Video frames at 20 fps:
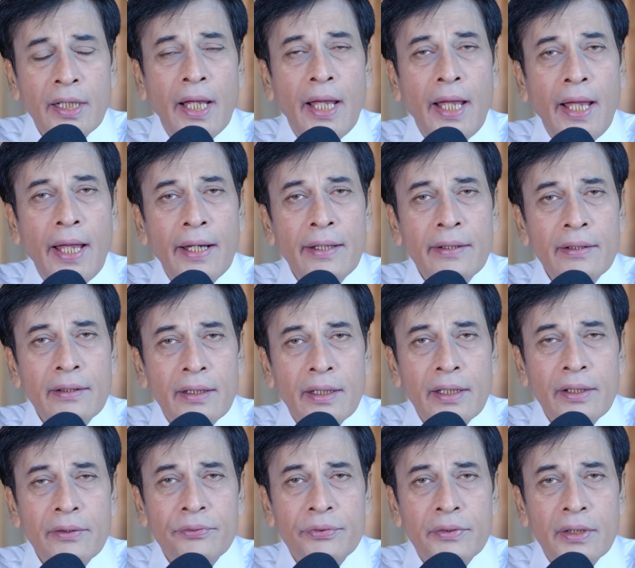and
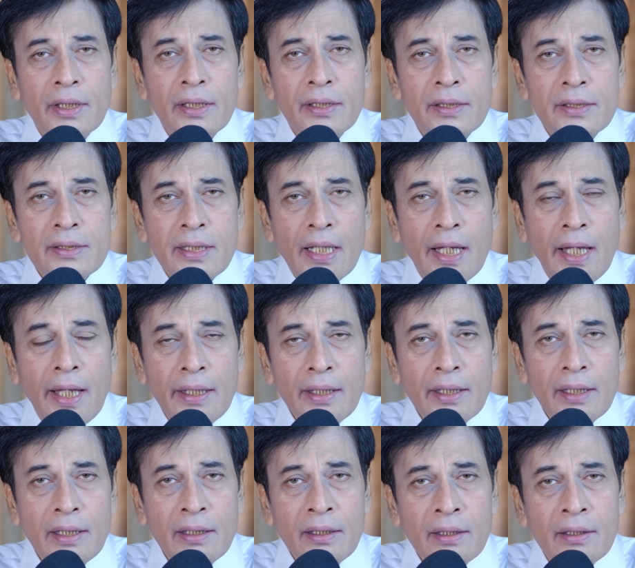if there is
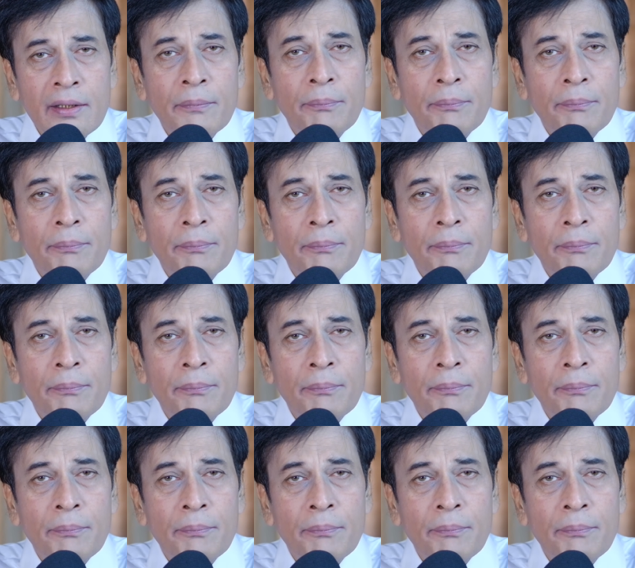any